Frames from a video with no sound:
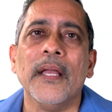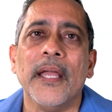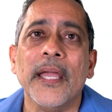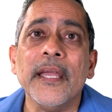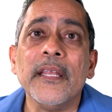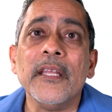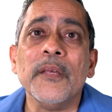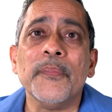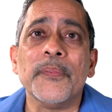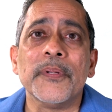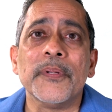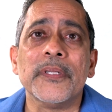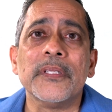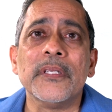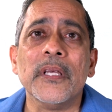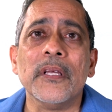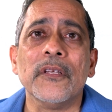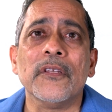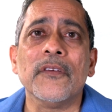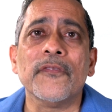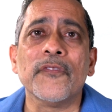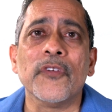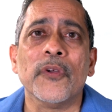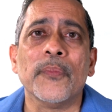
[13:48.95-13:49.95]

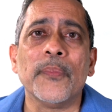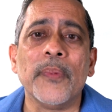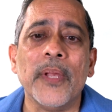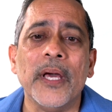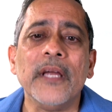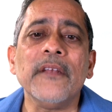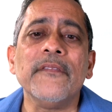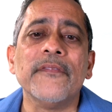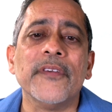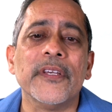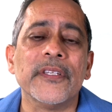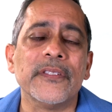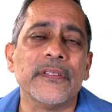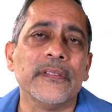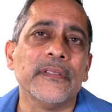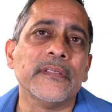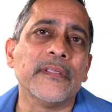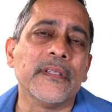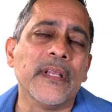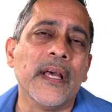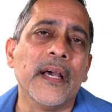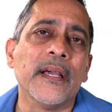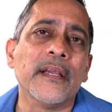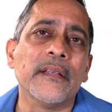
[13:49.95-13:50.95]
80% of your blood
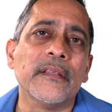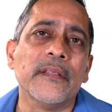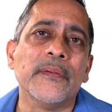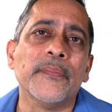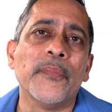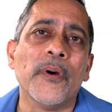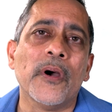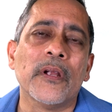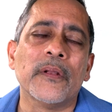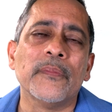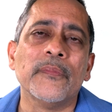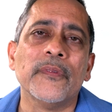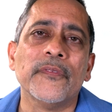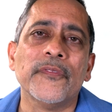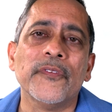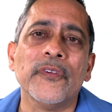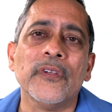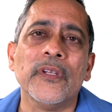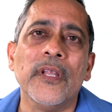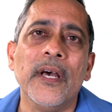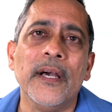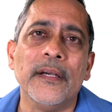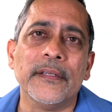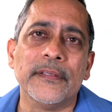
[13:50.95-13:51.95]
vessels lie at the bottom of
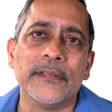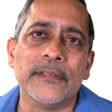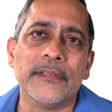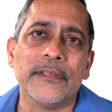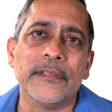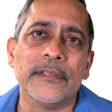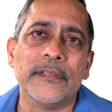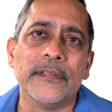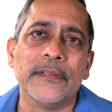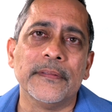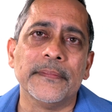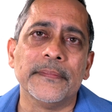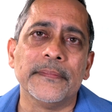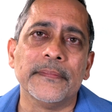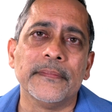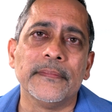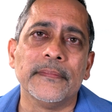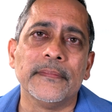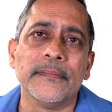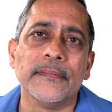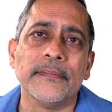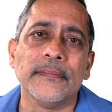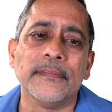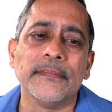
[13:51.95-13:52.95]
your lungs.
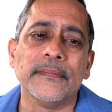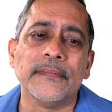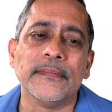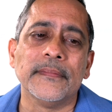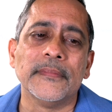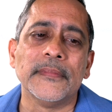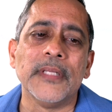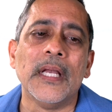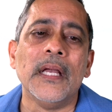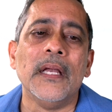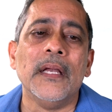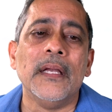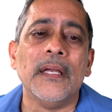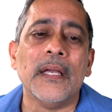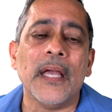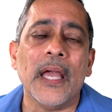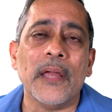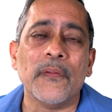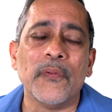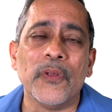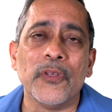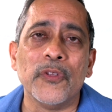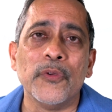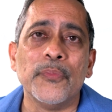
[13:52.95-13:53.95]

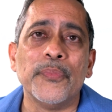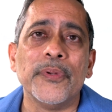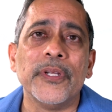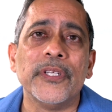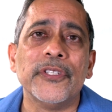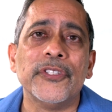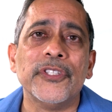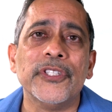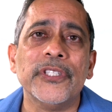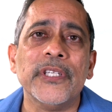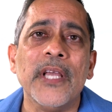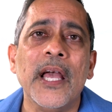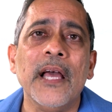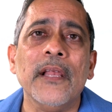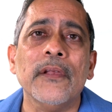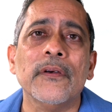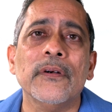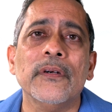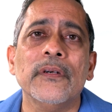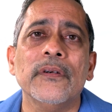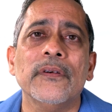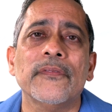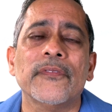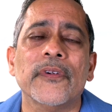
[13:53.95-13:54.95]
And when you breathe
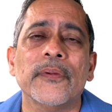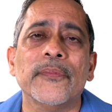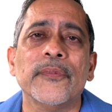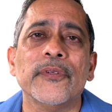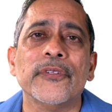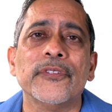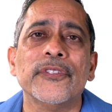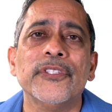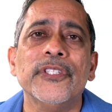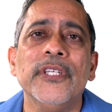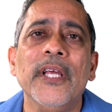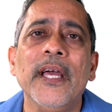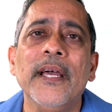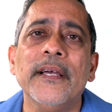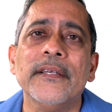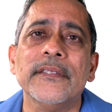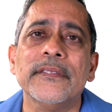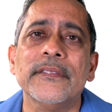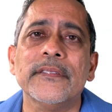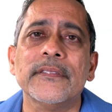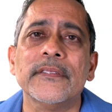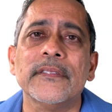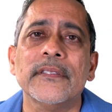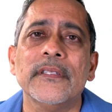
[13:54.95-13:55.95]
shallow from your
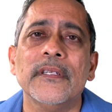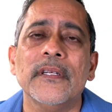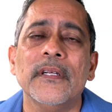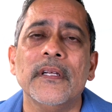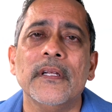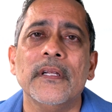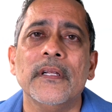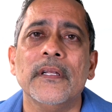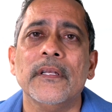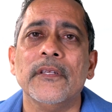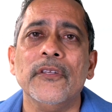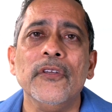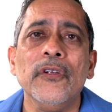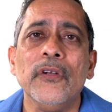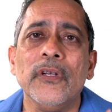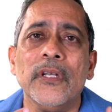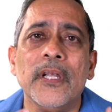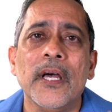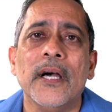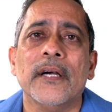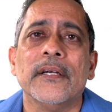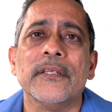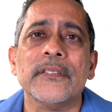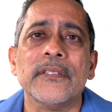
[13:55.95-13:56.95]
chest, your
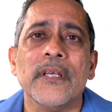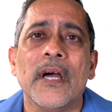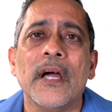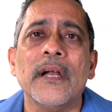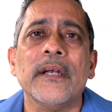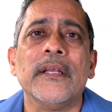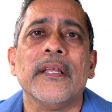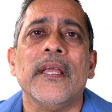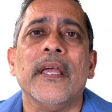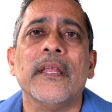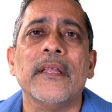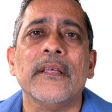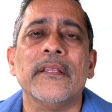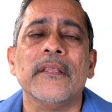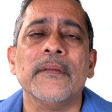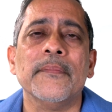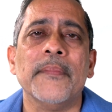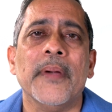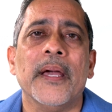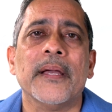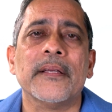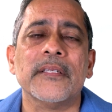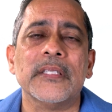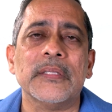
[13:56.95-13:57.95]
lungs aren't getting the
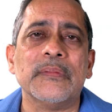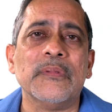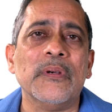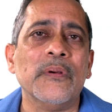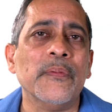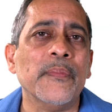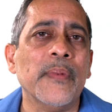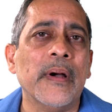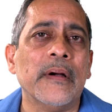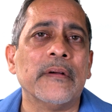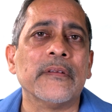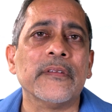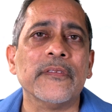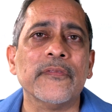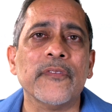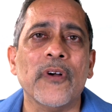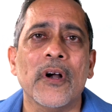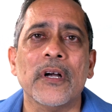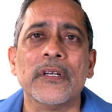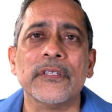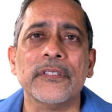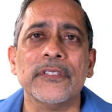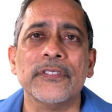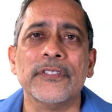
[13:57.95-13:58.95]
maximum amount of
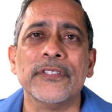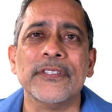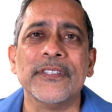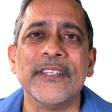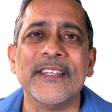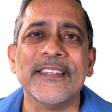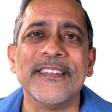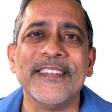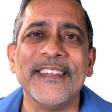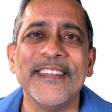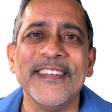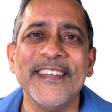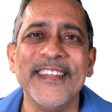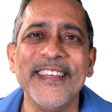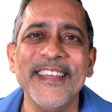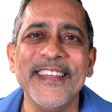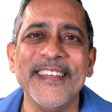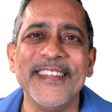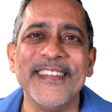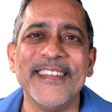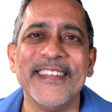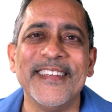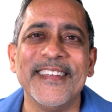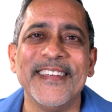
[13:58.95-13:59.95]
oxygen that they
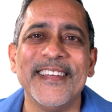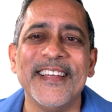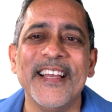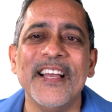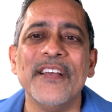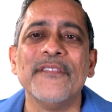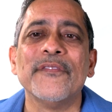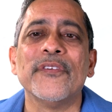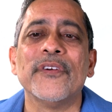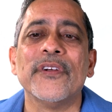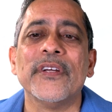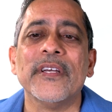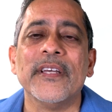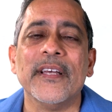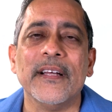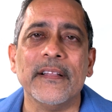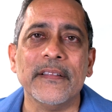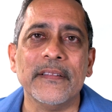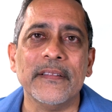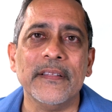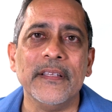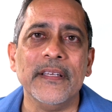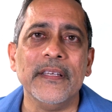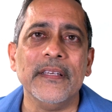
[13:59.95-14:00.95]
need for a
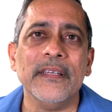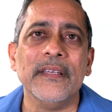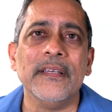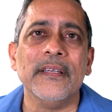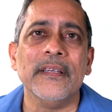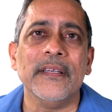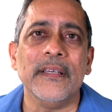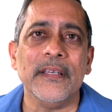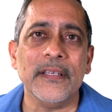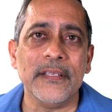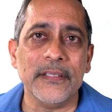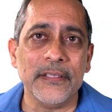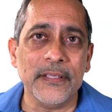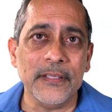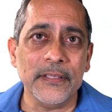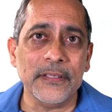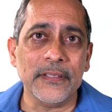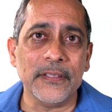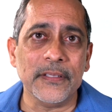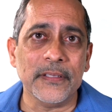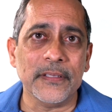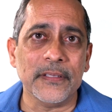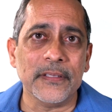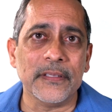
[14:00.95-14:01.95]
healthy
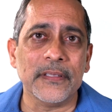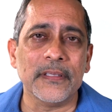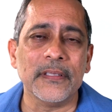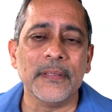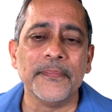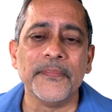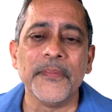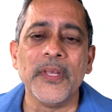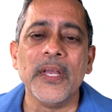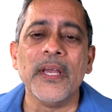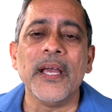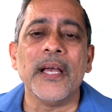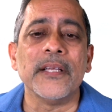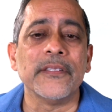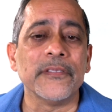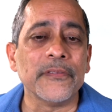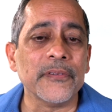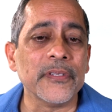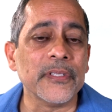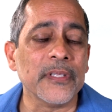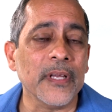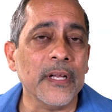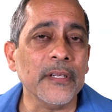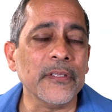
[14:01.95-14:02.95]
existence. As a
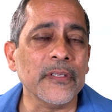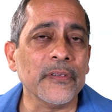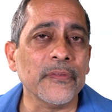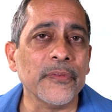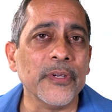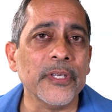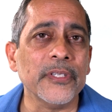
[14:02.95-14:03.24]
result of